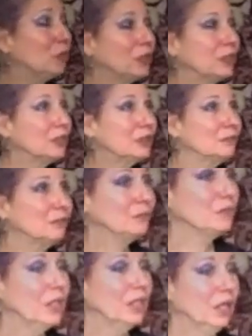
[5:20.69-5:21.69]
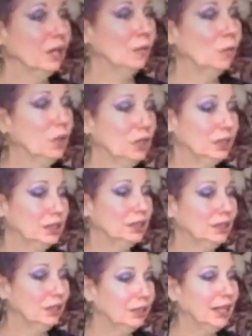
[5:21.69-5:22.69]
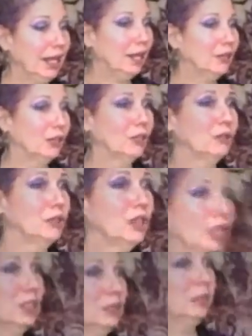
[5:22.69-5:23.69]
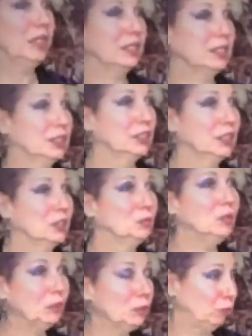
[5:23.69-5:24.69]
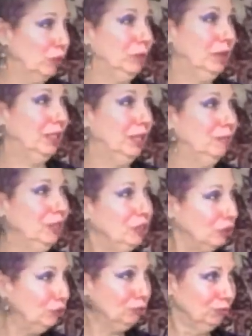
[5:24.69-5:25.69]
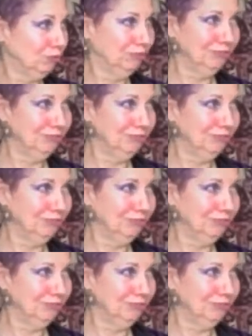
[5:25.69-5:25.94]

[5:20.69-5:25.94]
from us was the hair color and cosmetics, because we were women and we knew